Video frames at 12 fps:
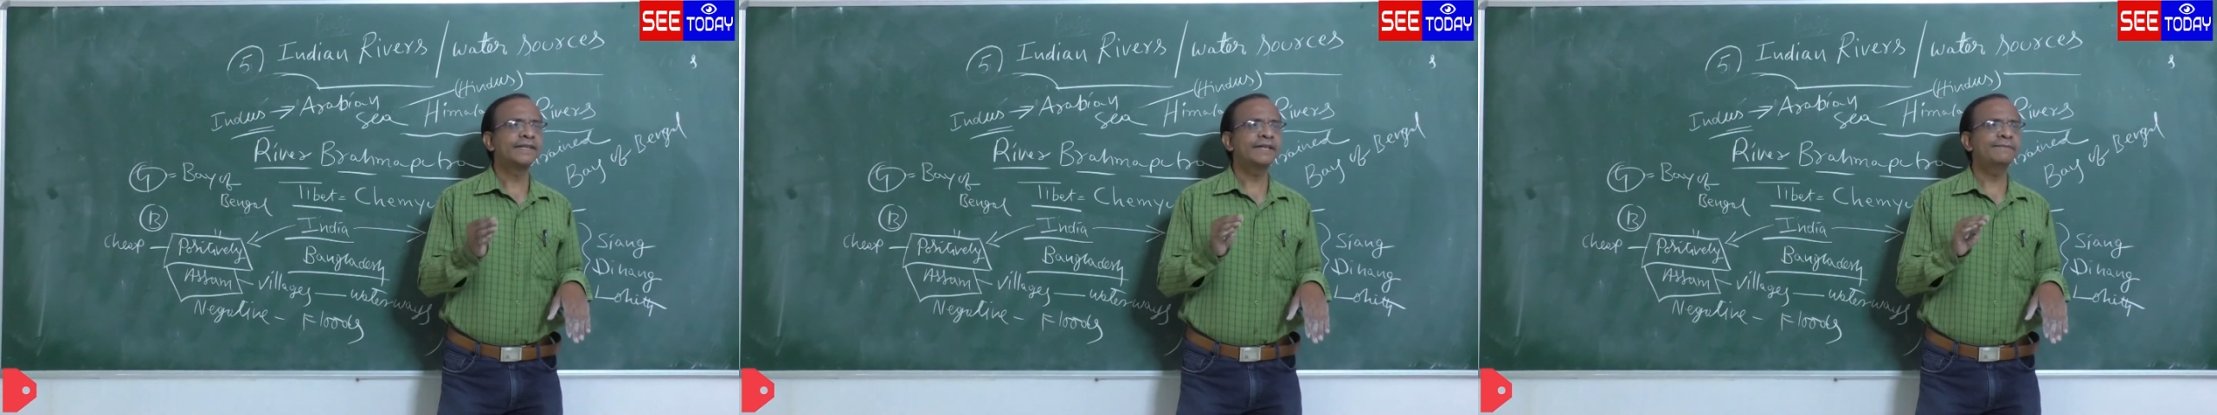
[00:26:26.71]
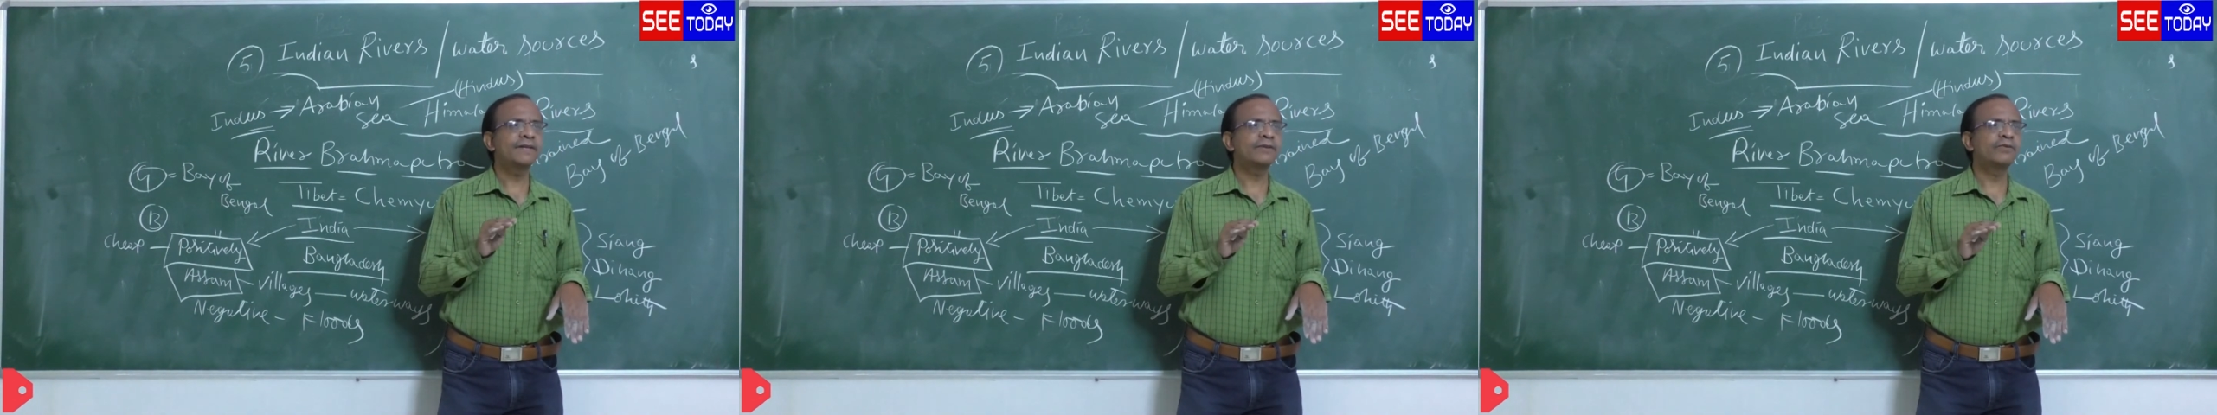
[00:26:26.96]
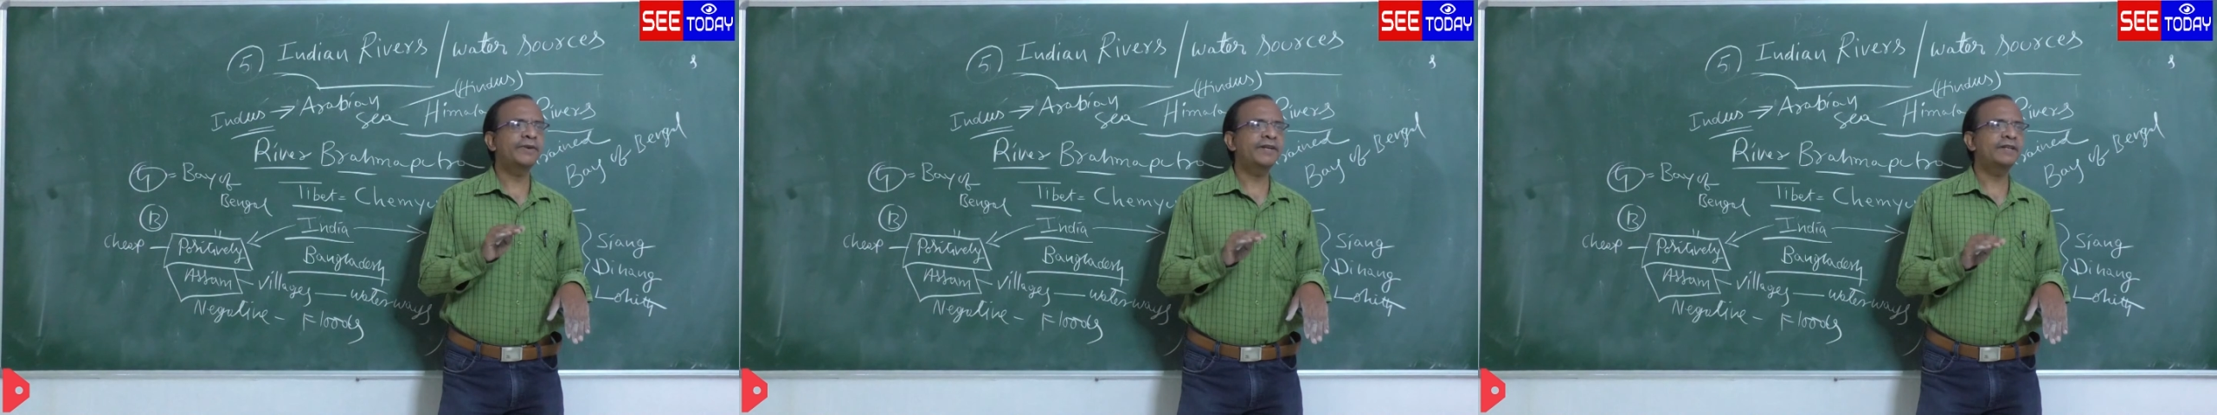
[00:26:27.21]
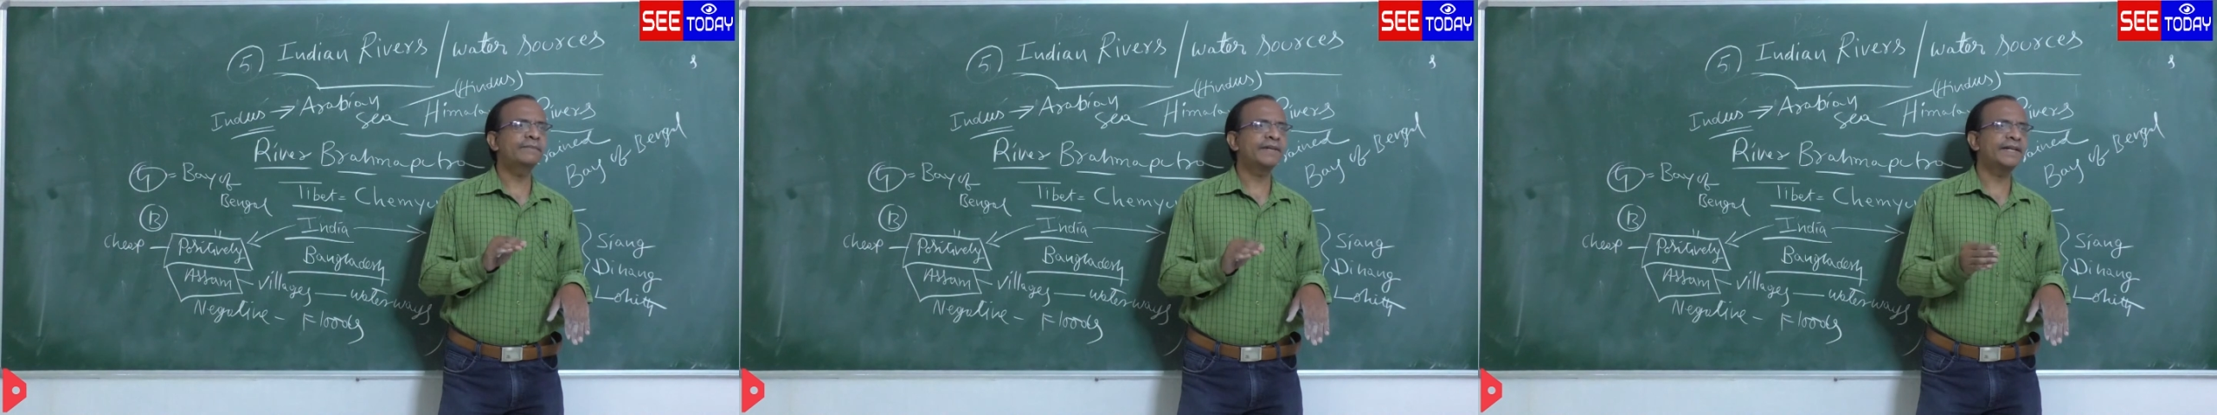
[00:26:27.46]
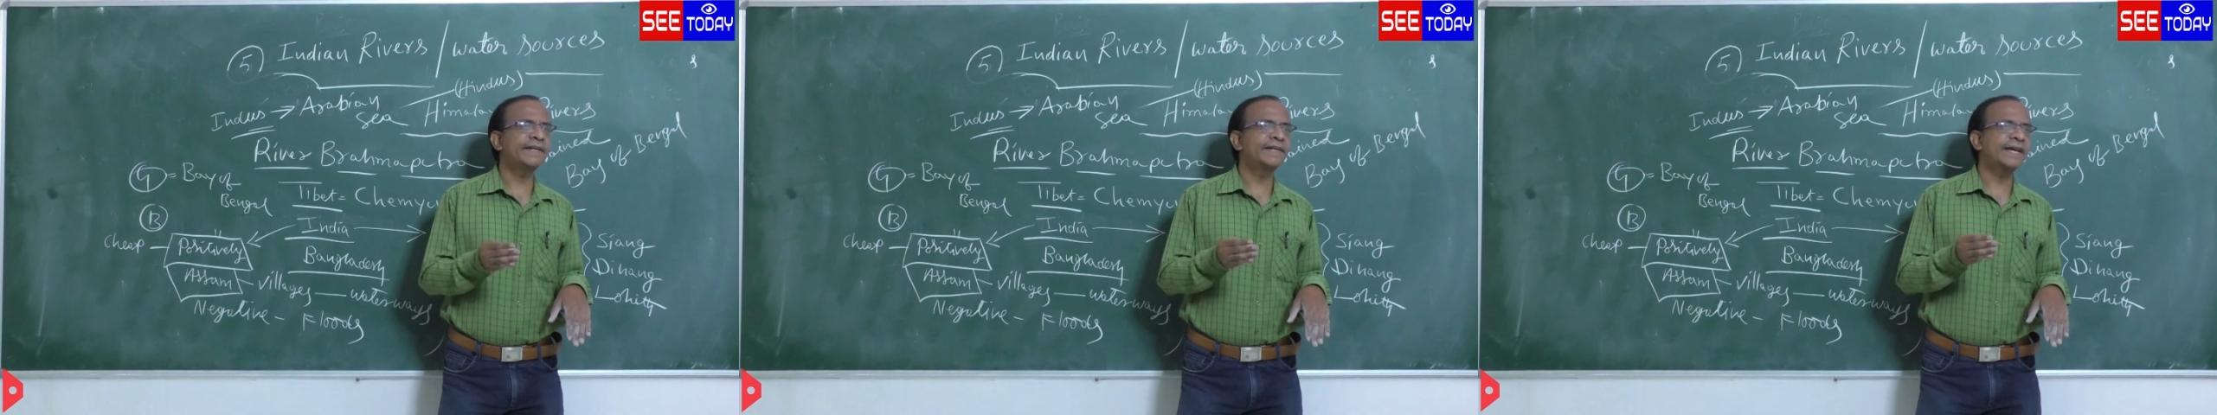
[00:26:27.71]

they may going to get